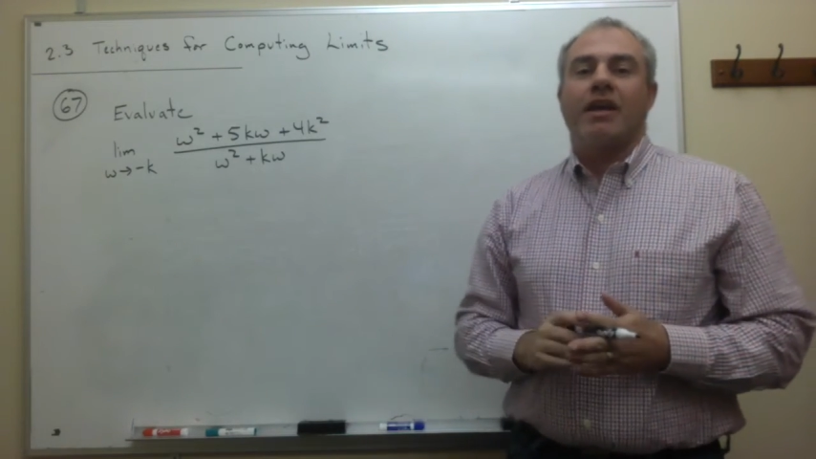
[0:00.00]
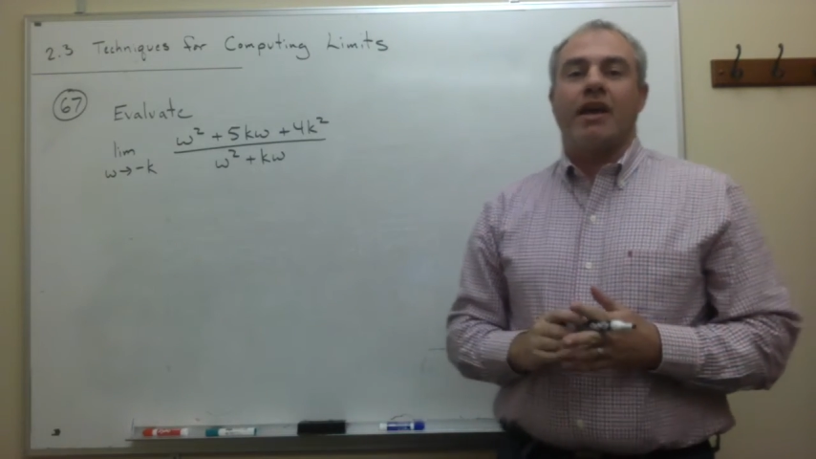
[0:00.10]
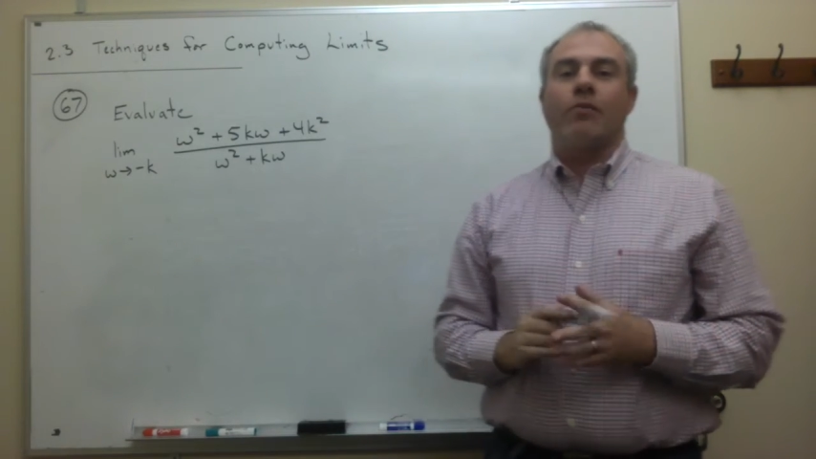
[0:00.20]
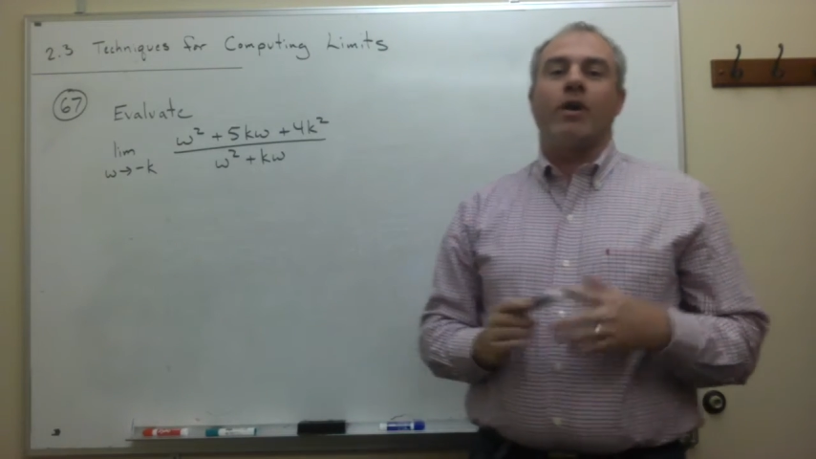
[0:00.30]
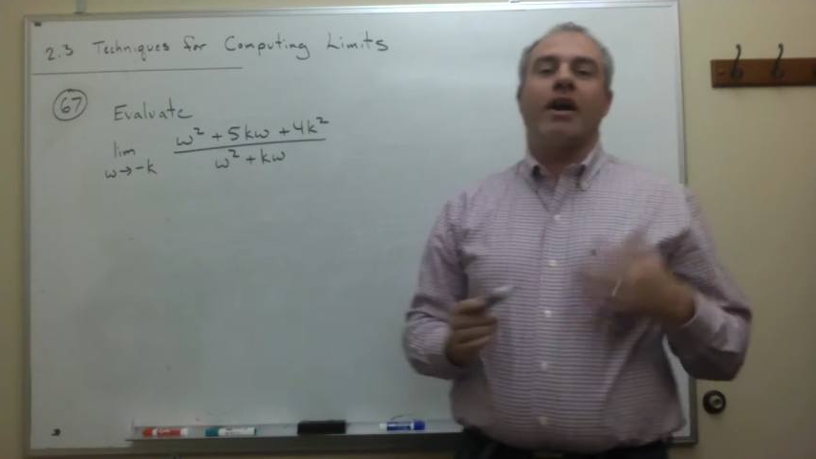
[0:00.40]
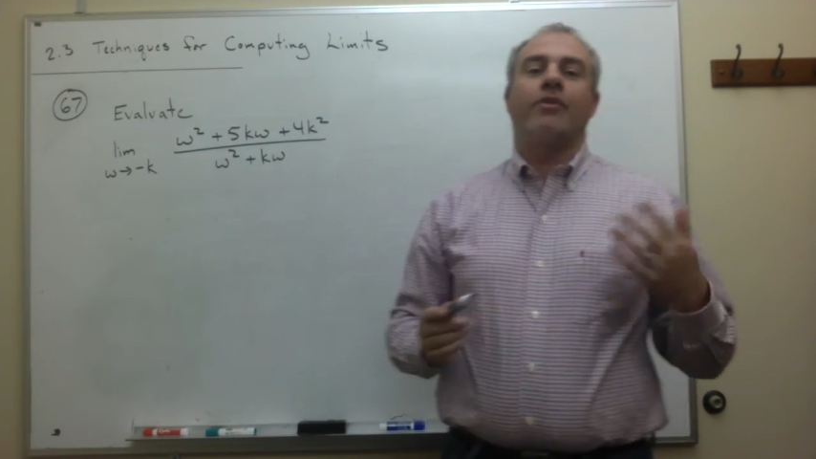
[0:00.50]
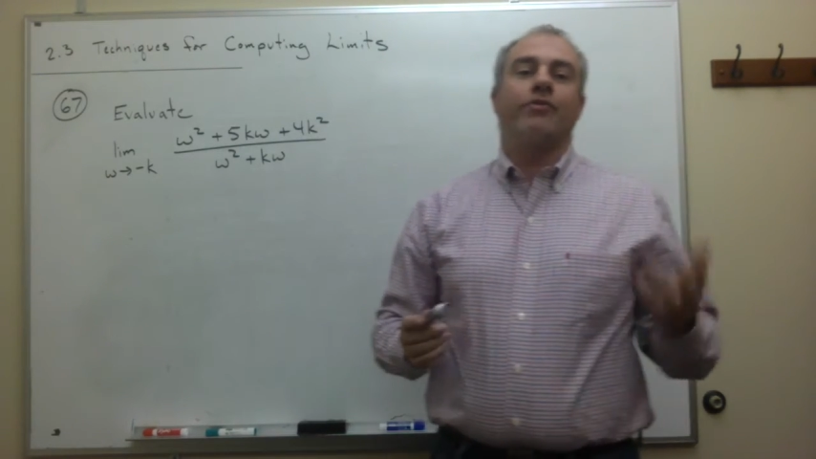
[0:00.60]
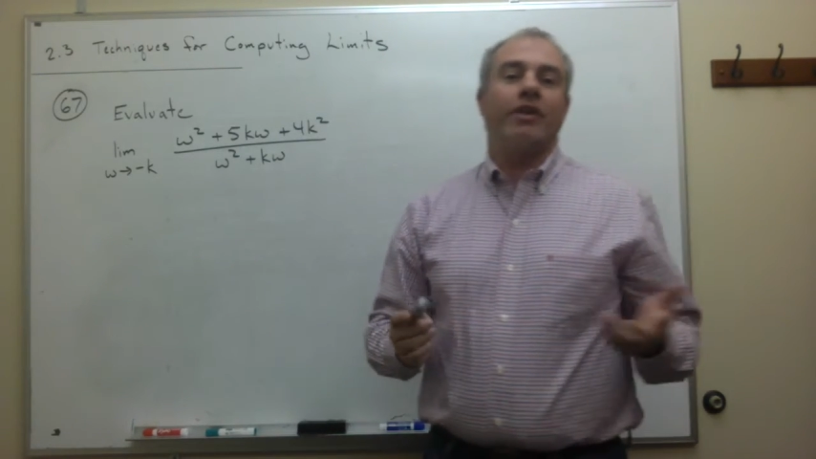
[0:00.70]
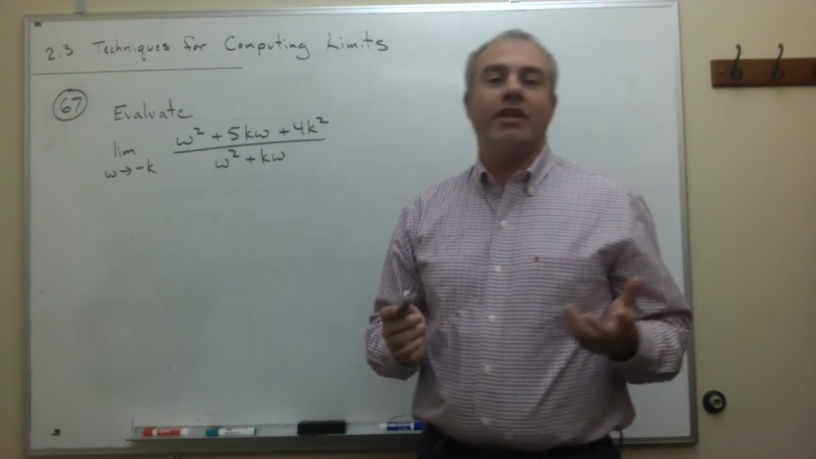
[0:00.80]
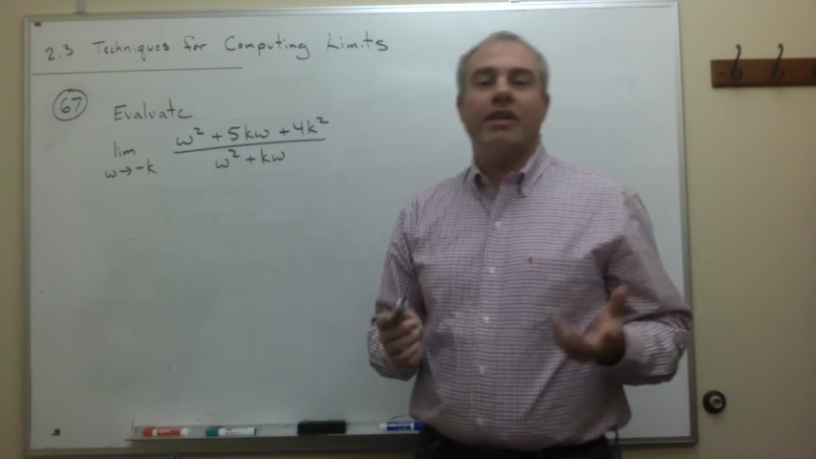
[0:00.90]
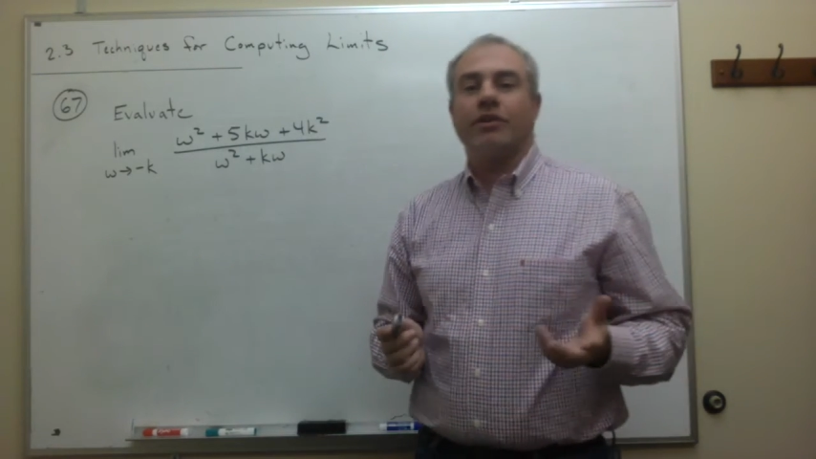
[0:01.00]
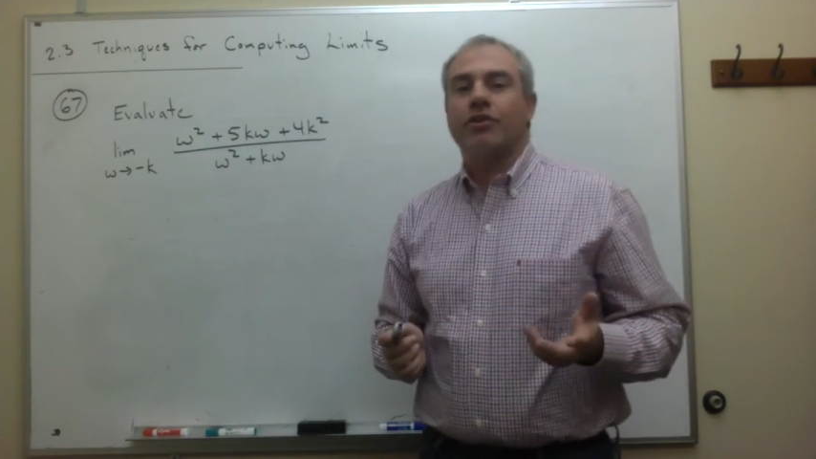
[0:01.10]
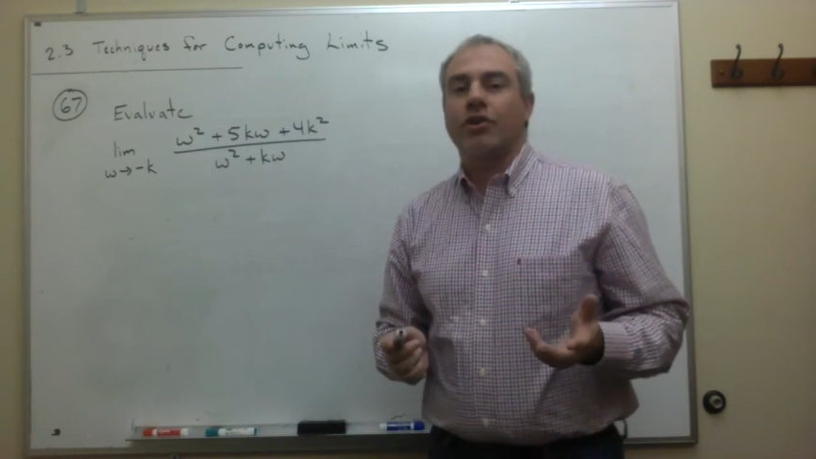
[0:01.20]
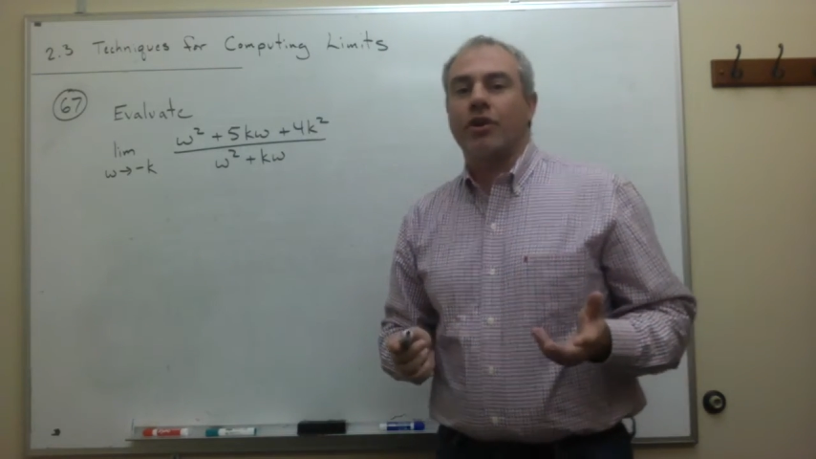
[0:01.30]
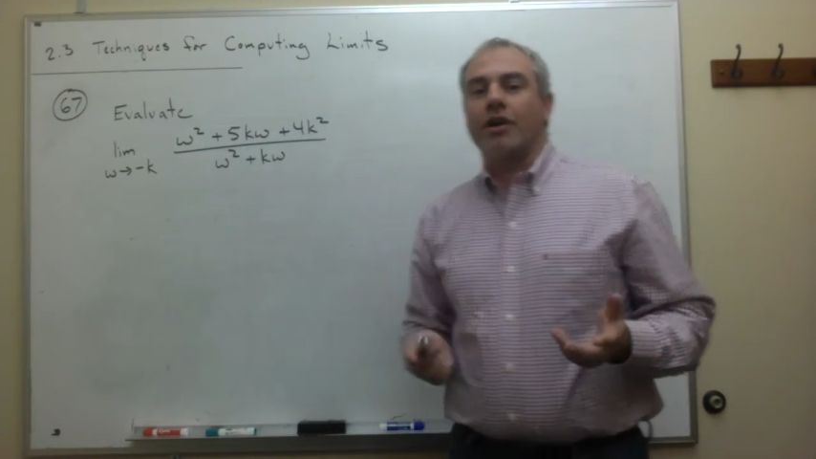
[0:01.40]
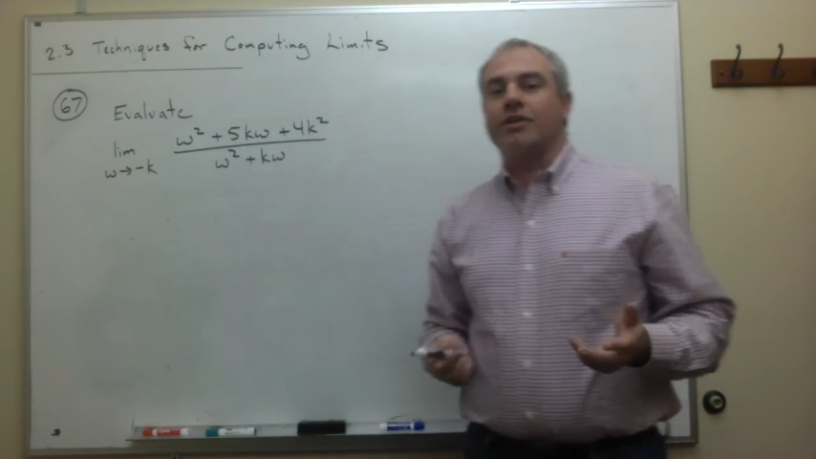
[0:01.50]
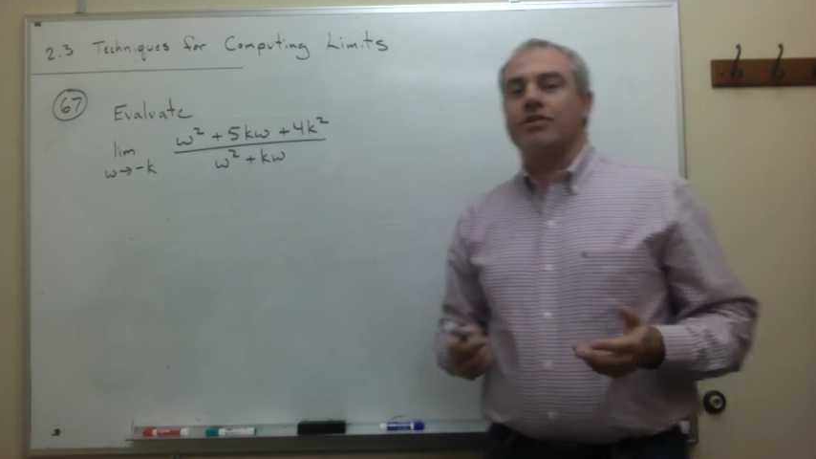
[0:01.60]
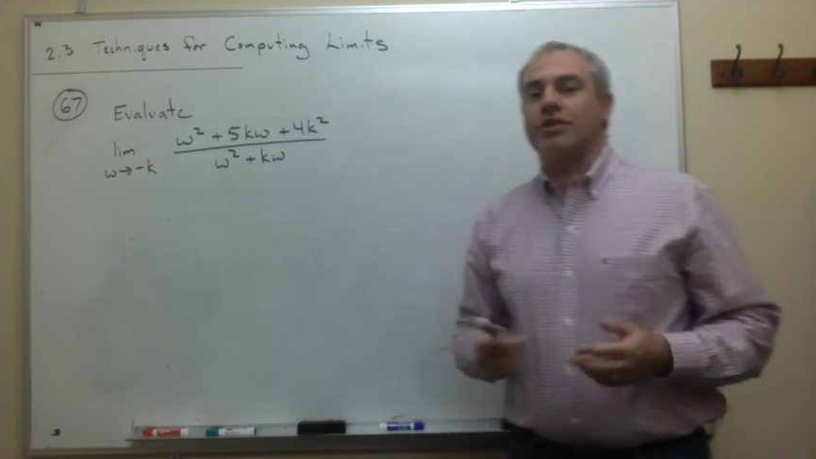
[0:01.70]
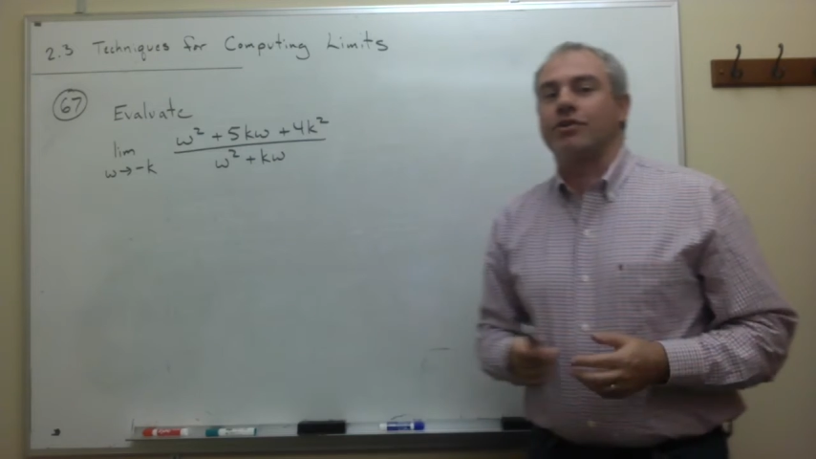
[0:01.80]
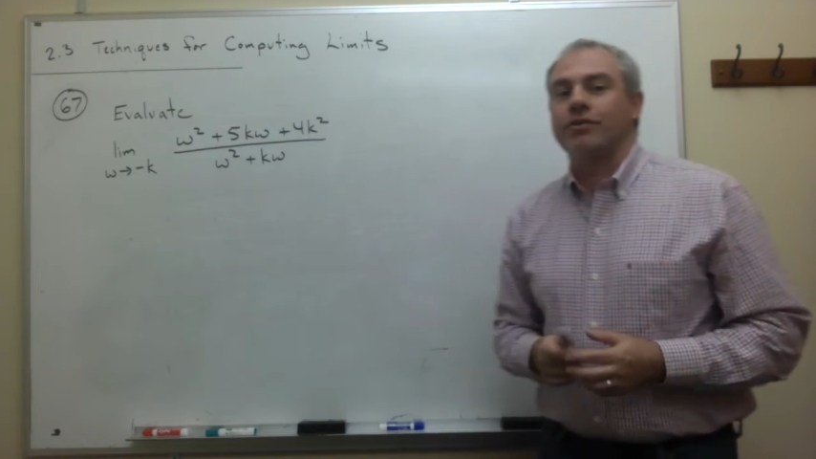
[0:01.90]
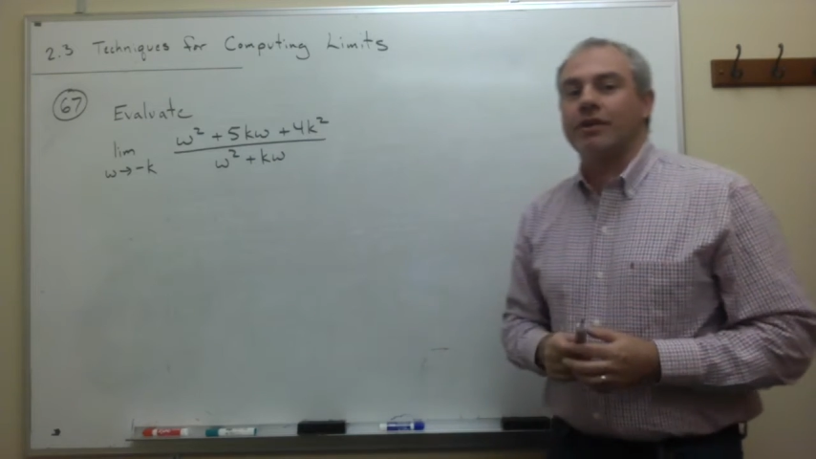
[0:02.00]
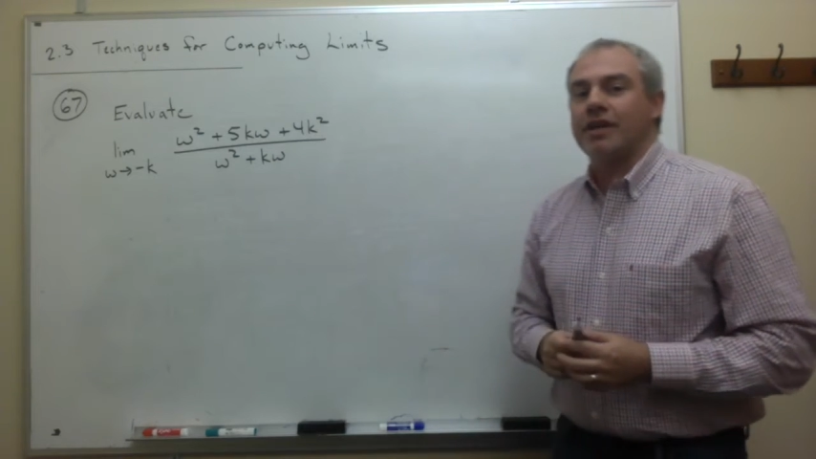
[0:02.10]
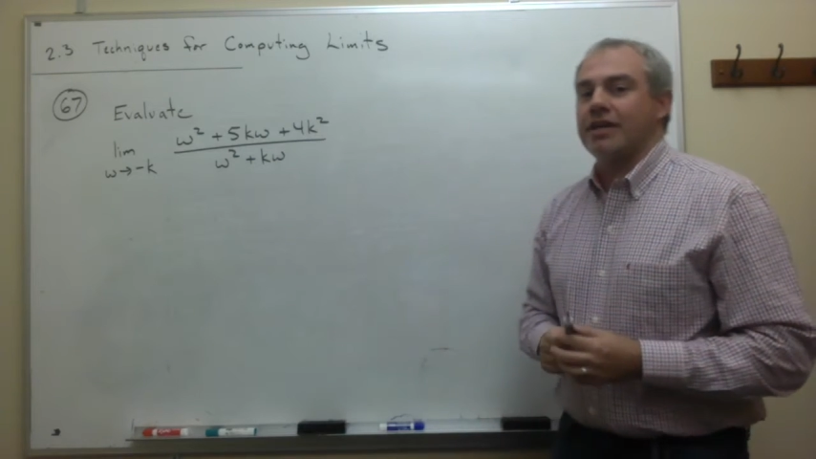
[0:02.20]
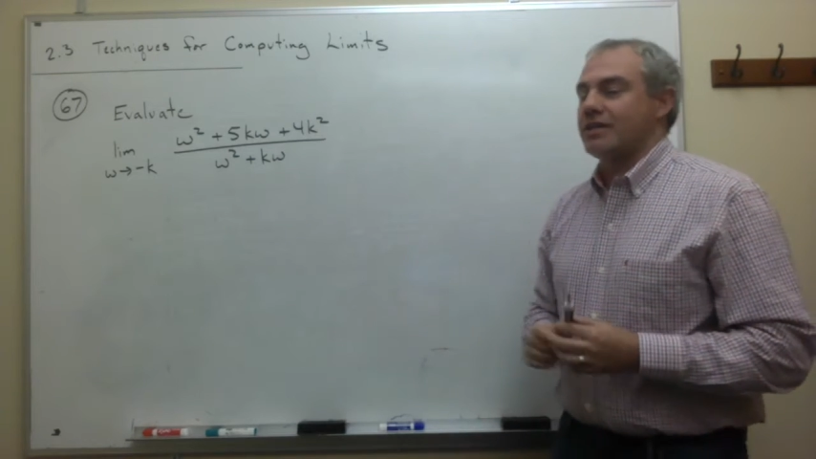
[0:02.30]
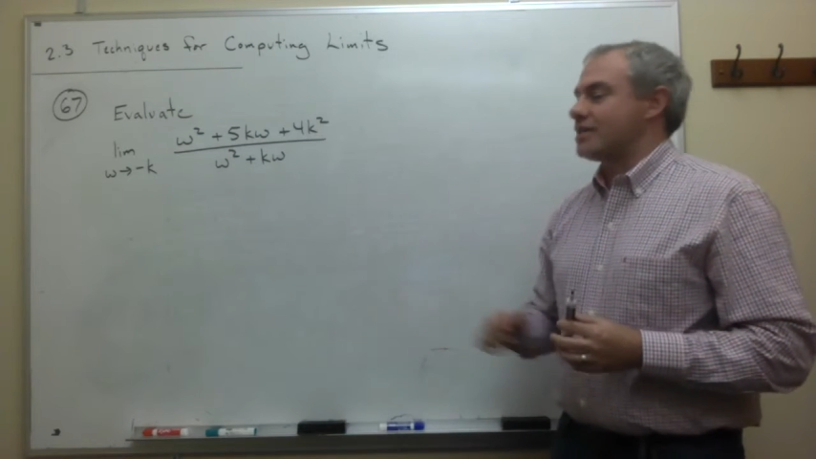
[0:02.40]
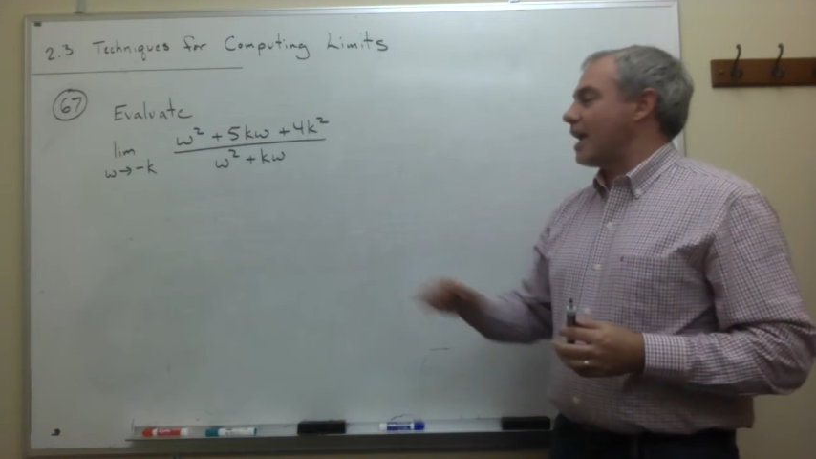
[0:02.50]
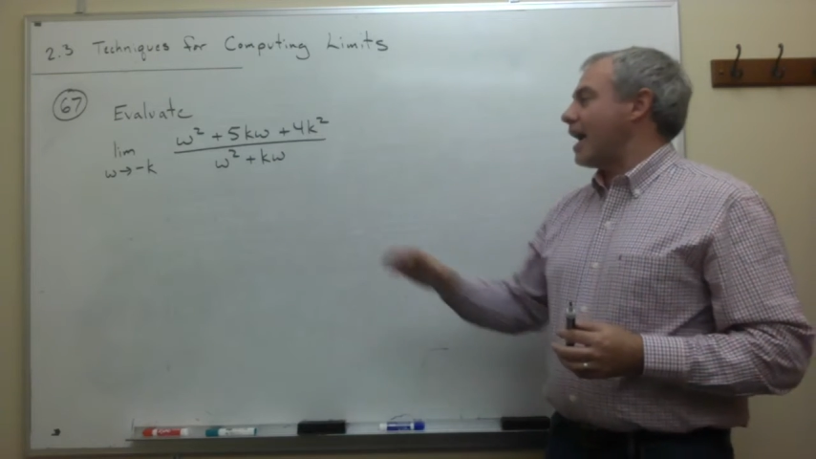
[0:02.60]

And what I would really encourage you is,